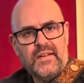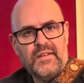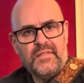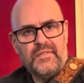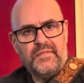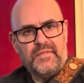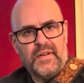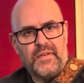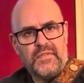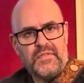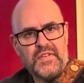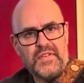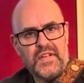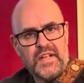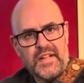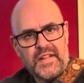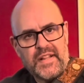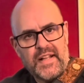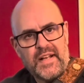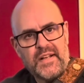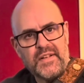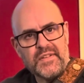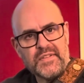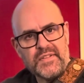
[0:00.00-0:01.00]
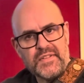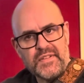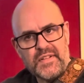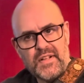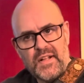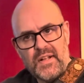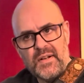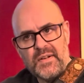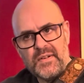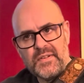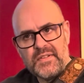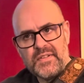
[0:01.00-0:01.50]
$15,000
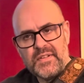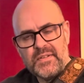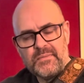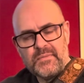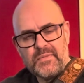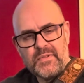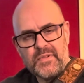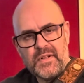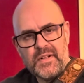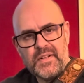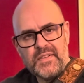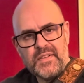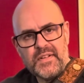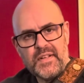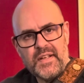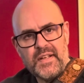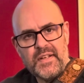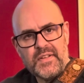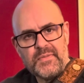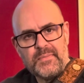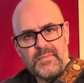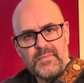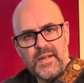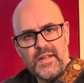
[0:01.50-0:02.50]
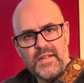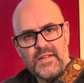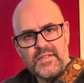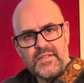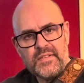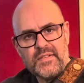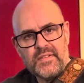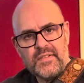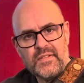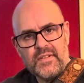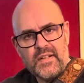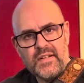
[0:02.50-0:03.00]
or some crazy ass bass
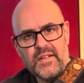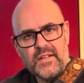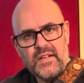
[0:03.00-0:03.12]
and you're like,